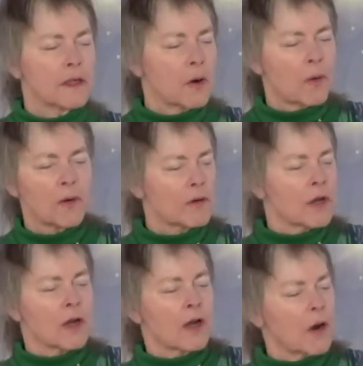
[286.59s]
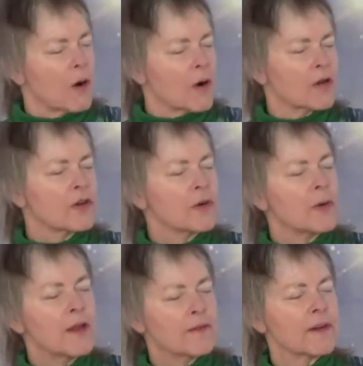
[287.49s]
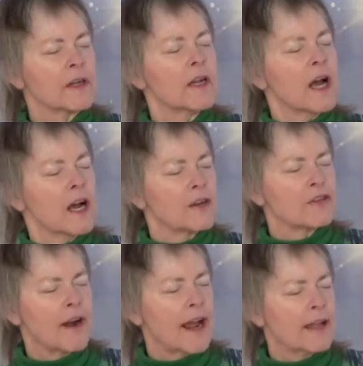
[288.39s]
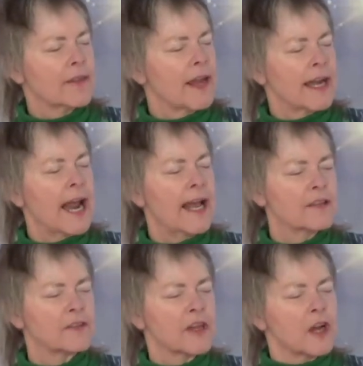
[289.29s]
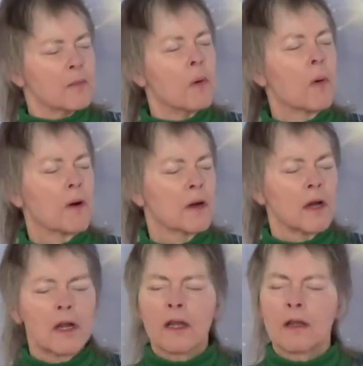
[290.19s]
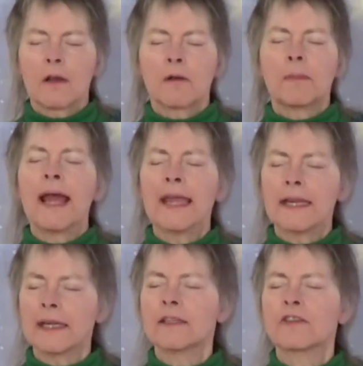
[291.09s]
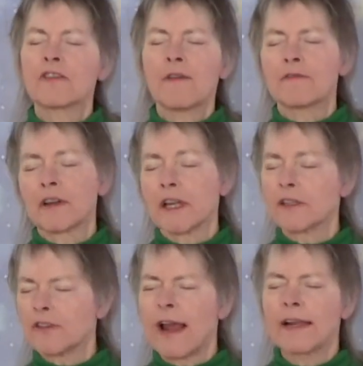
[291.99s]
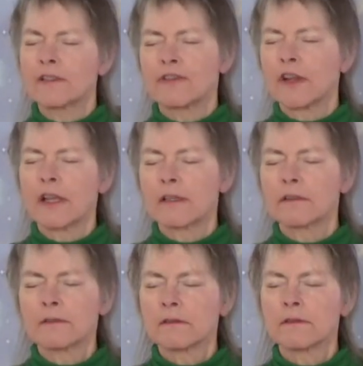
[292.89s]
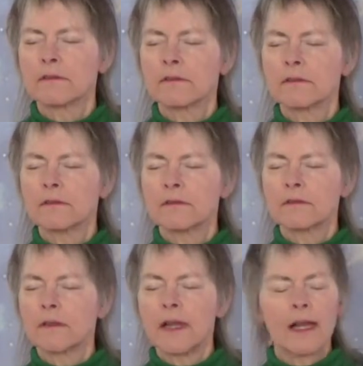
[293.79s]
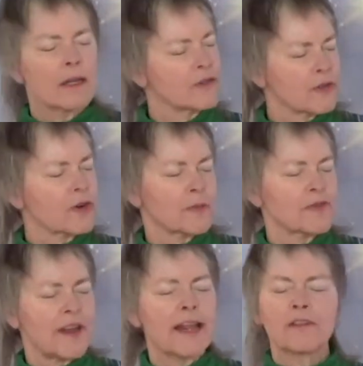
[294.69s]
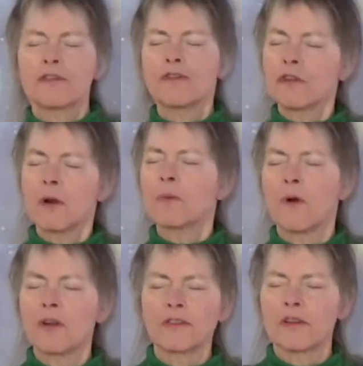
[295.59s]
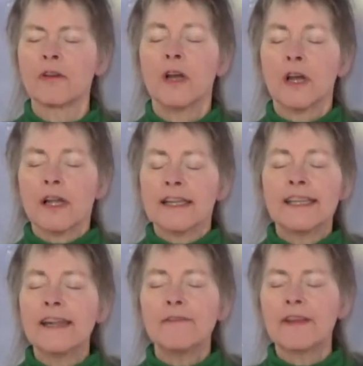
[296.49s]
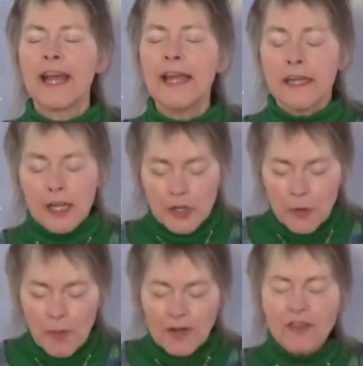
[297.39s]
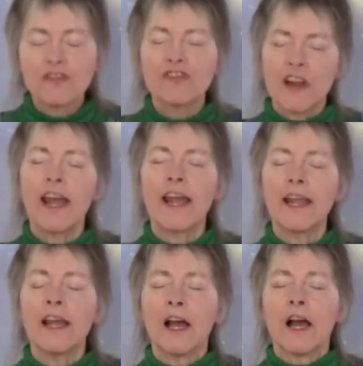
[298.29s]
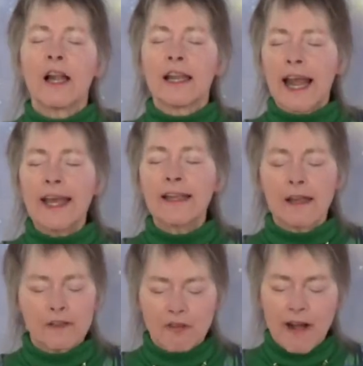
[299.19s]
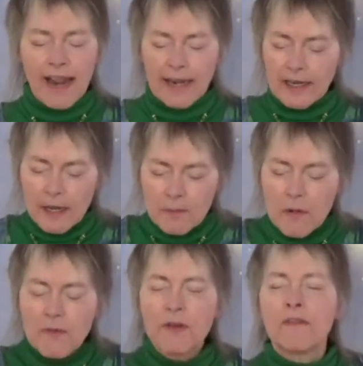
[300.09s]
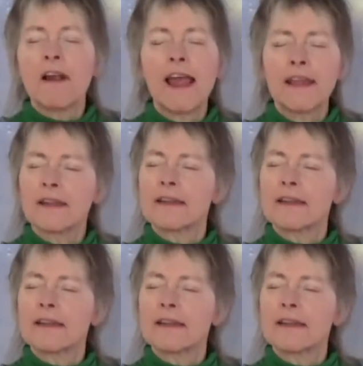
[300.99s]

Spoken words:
or to even a track that has more pain and suffering and challenging circumstances. You don't want to deviate. You want to stay like a train moving right